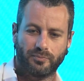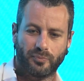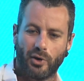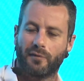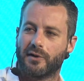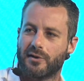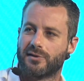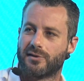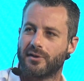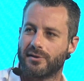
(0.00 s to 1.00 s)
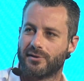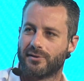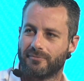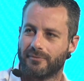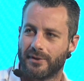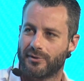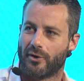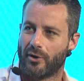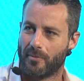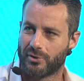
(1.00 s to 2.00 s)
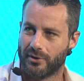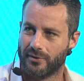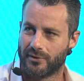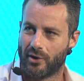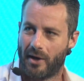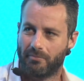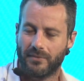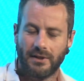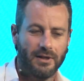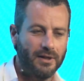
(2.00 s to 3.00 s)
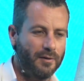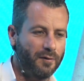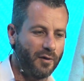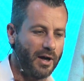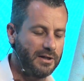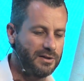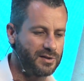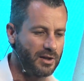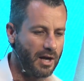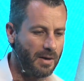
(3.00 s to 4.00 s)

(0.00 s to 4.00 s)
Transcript: perfect is not an option type phrase.